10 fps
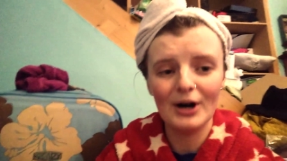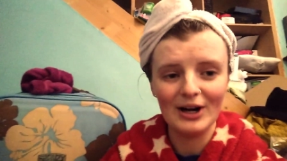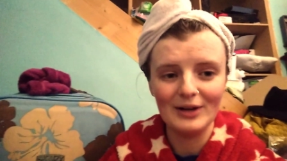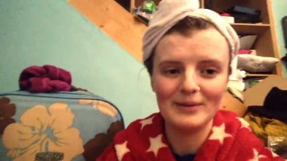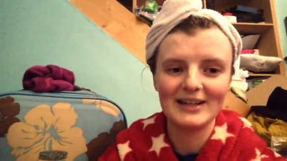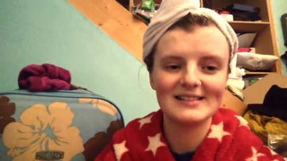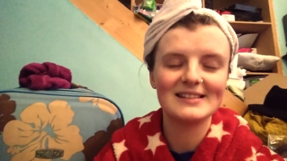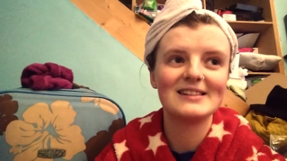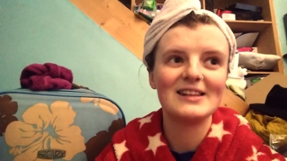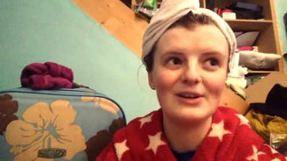but because
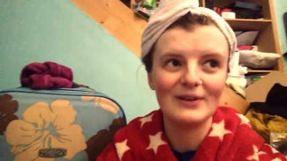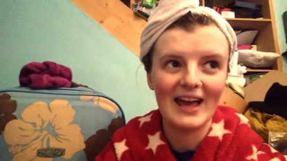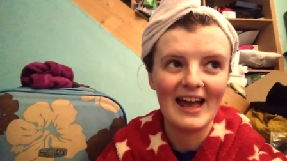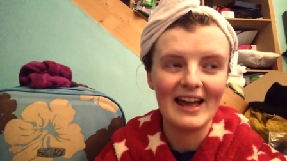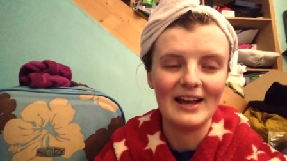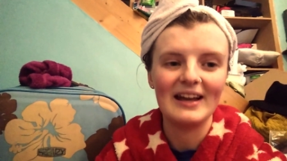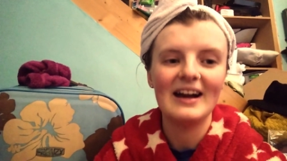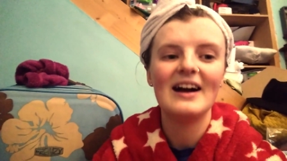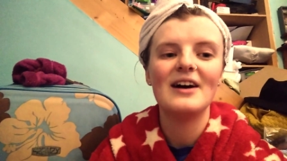it's the U K,